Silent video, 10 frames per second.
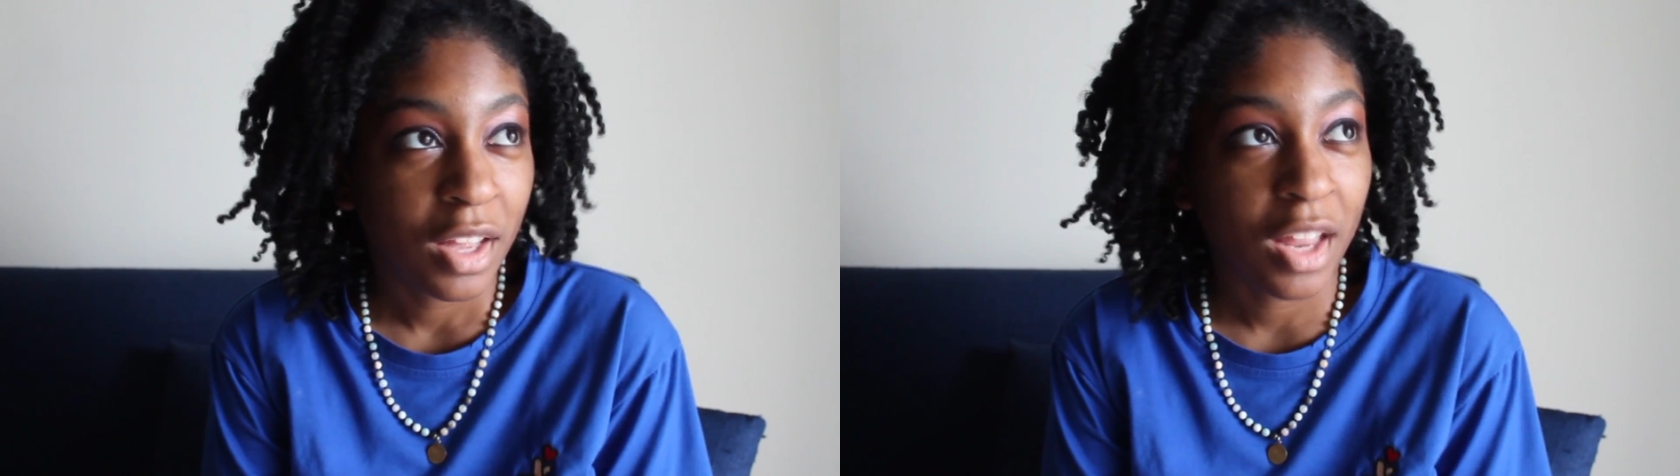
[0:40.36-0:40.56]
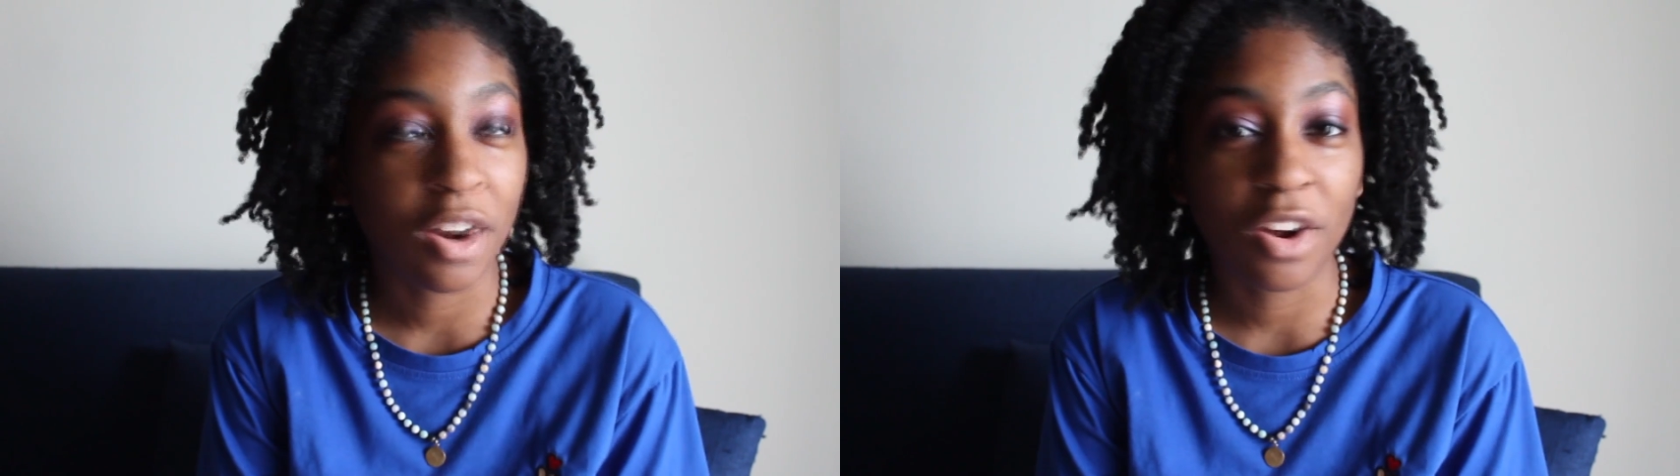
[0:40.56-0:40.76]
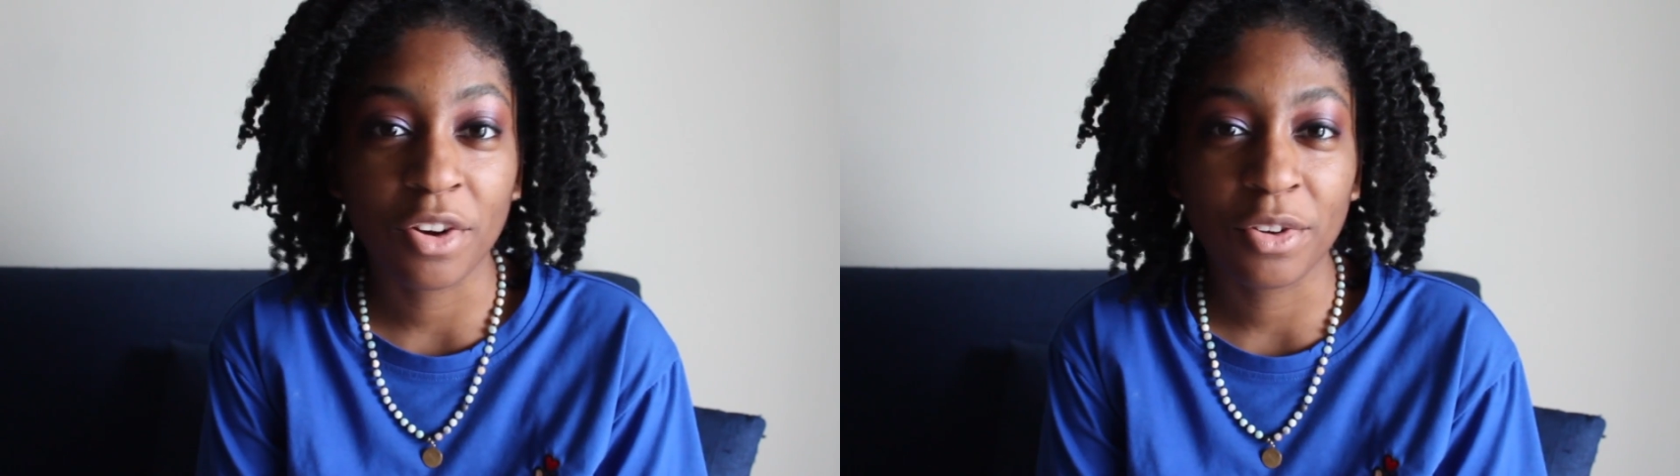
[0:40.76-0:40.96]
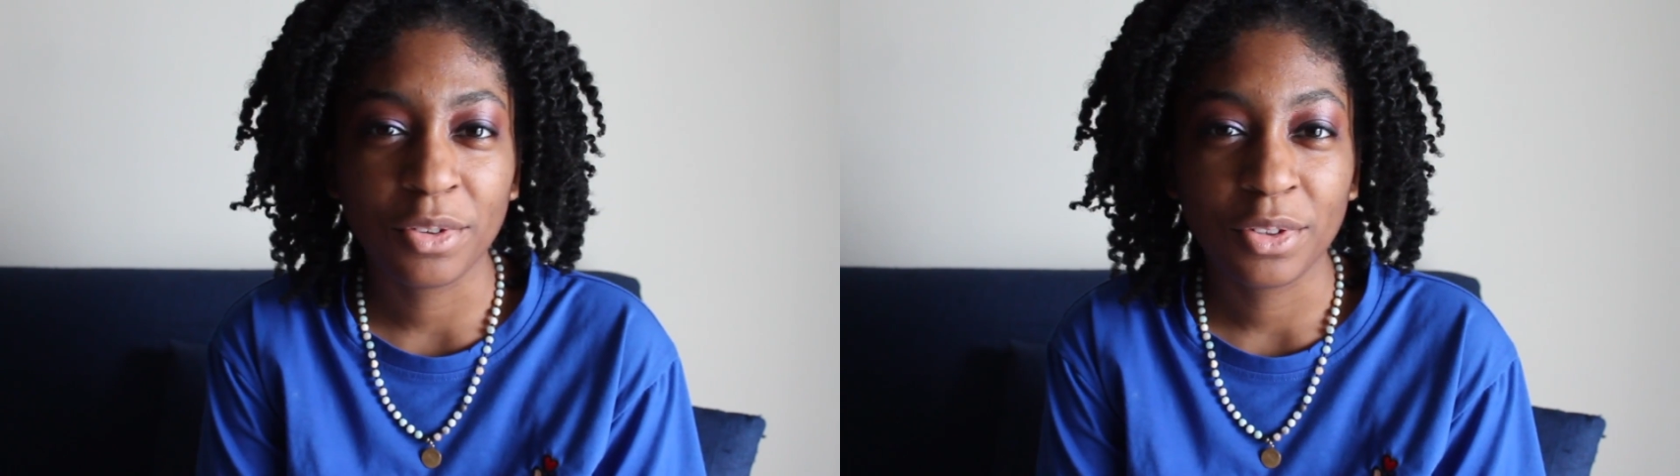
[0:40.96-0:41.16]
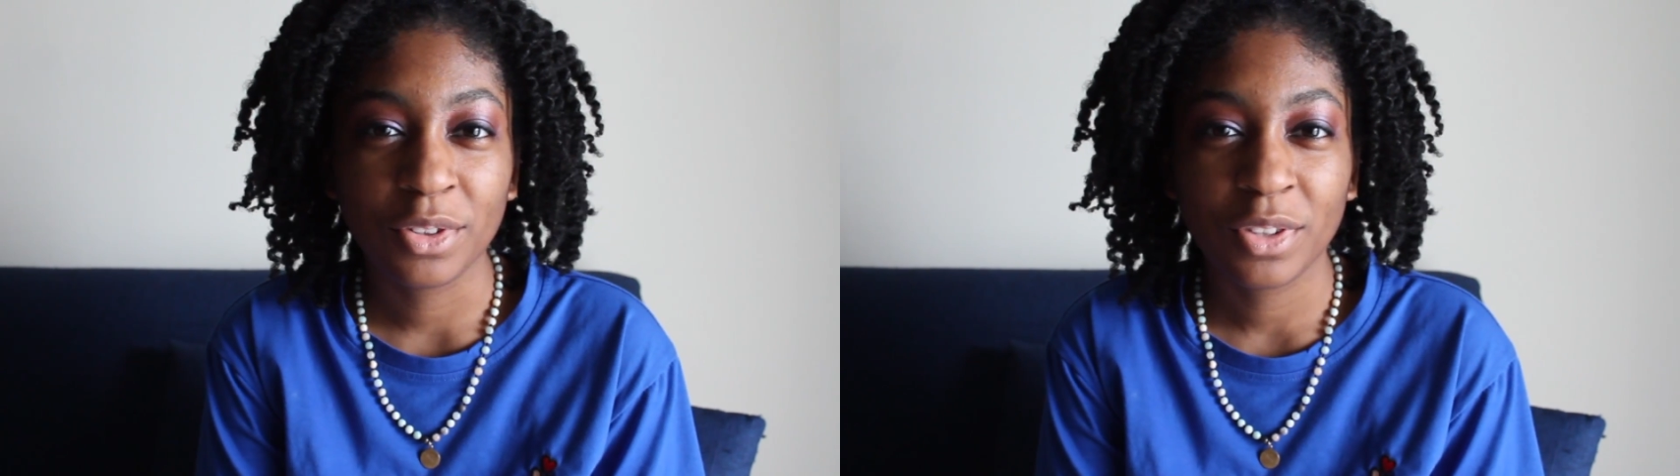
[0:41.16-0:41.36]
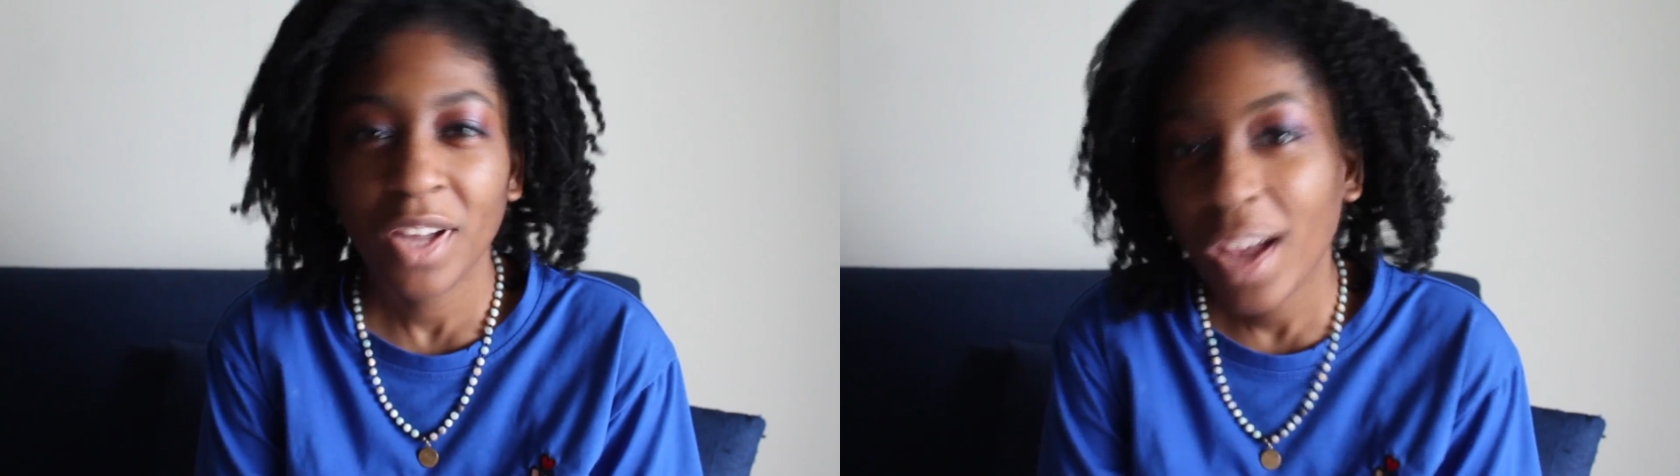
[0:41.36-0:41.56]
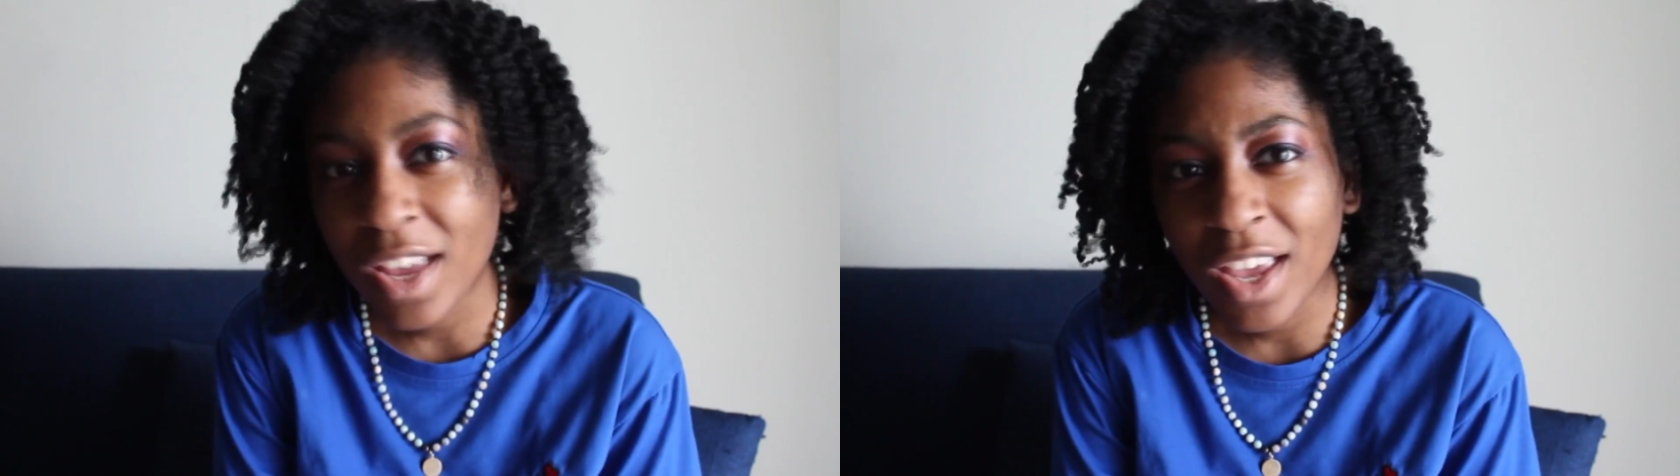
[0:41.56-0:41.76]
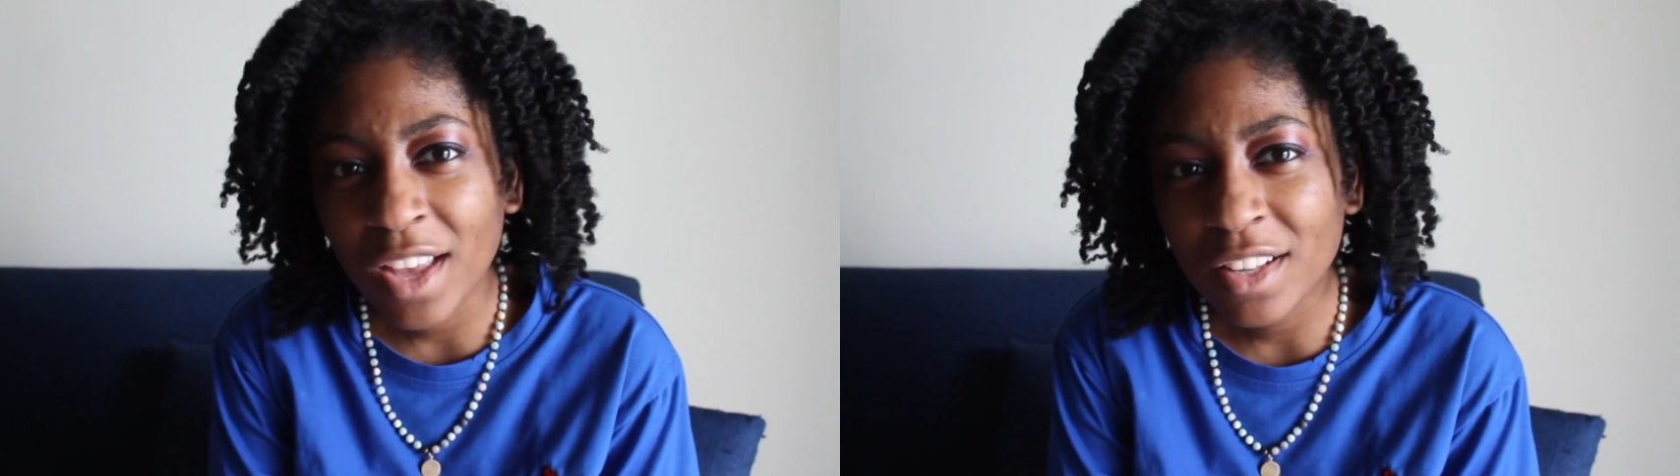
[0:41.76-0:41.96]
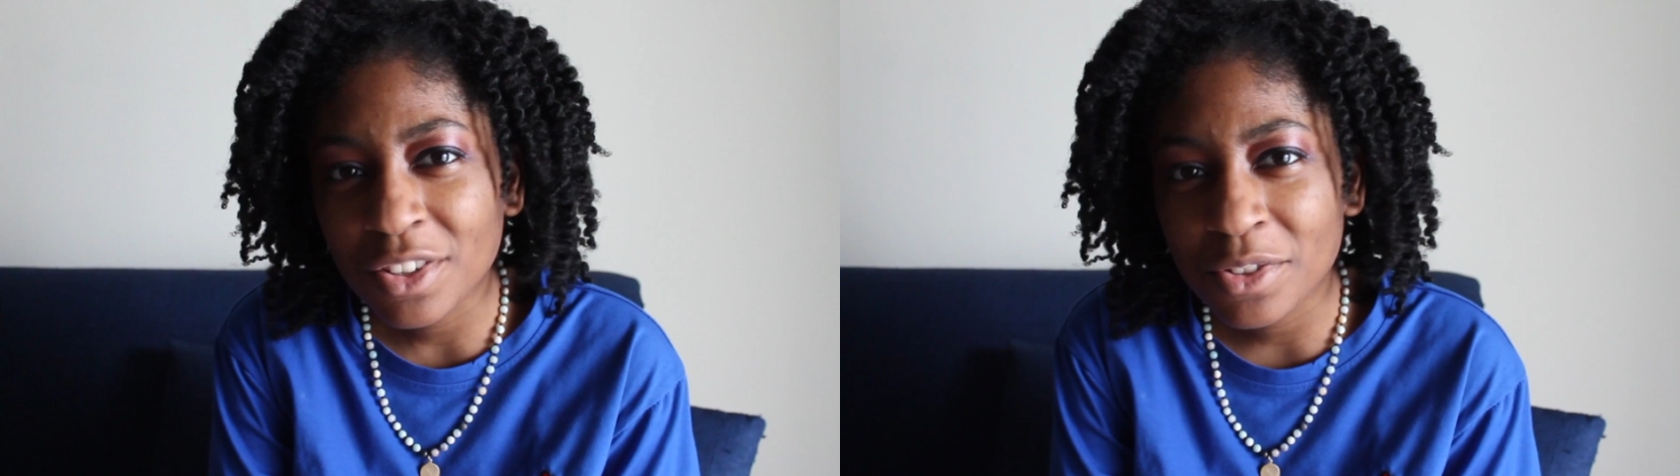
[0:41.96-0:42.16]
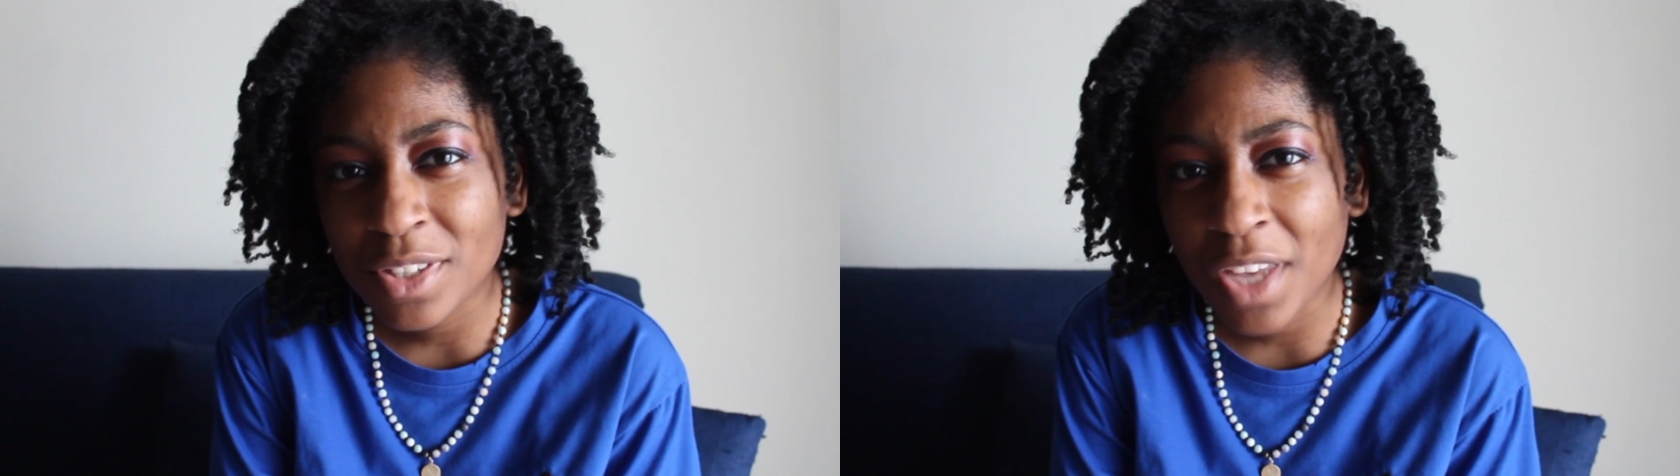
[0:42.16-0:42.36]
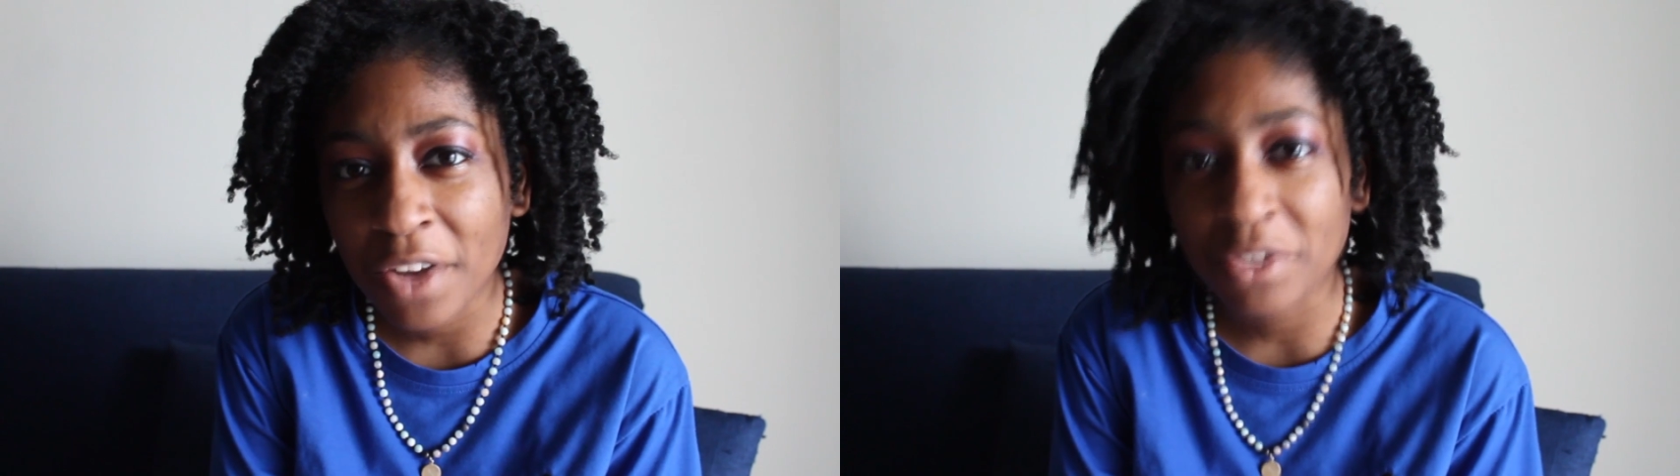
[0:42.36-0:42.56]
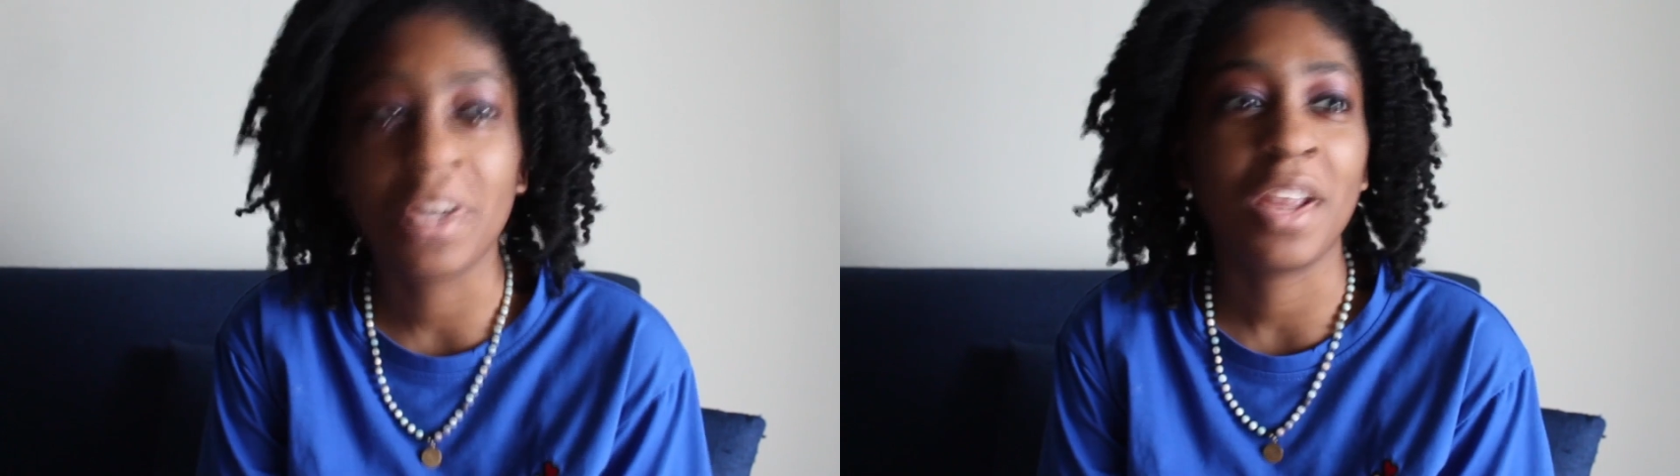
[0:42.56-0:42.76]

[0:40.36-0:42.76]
I don't know, I can't do schedule.